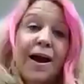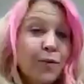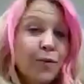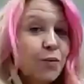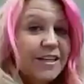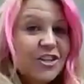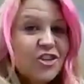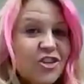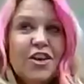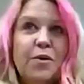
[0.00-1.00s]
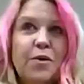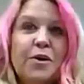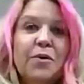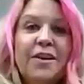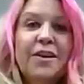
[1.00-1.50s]
I wish that we
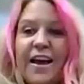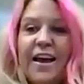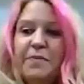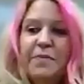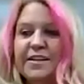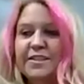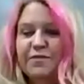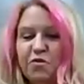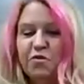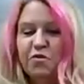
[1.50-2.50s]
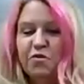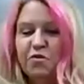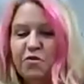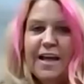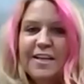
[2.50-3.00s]
were live because if you've been
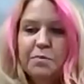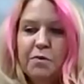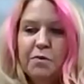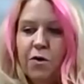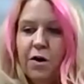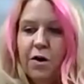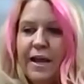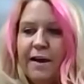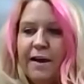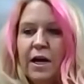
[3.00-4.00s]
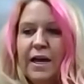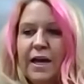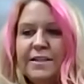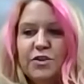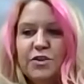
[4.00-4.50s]
in my class before, I'd have you
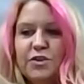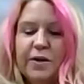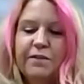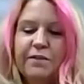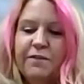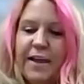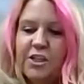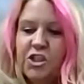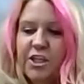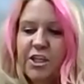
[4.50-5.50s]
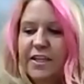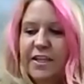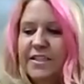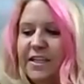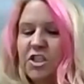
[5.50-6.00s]
guys doing flexion,
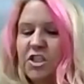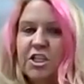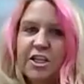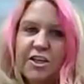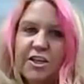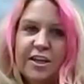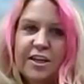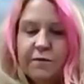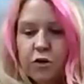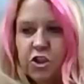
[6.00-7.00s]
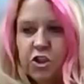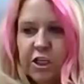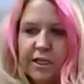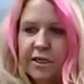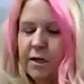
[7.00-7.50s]
extension,
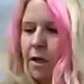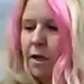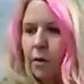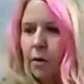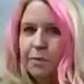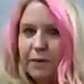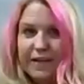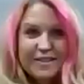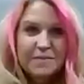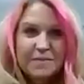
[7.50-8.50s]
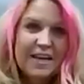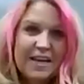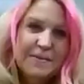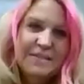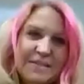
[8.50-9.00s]
eversion. We'd play some
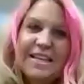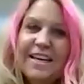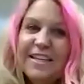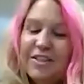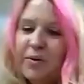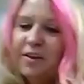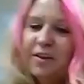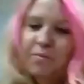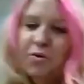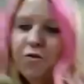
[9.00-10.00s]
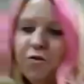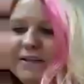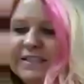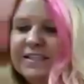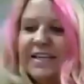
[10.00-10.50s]
Simon Says, doing the movements,
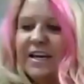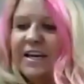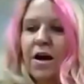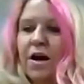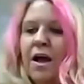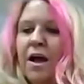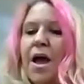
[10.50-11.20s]
etc.